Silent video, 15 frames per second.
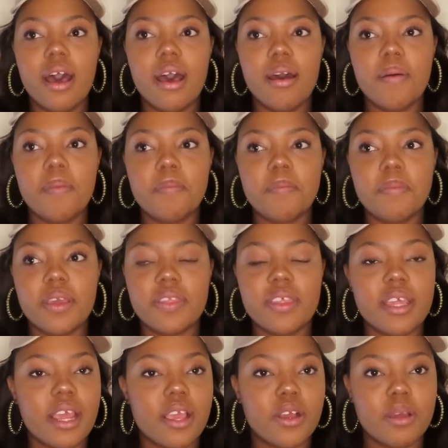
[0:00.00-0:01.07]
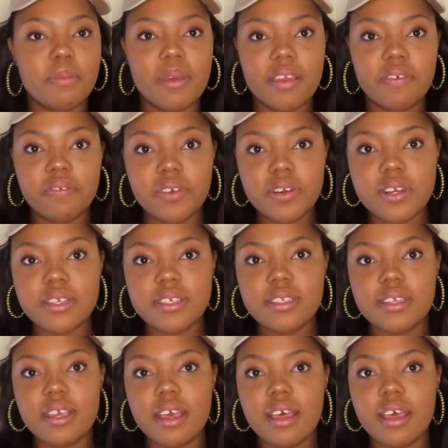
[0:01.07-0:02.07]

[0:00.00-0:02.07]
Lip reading: And then I got my first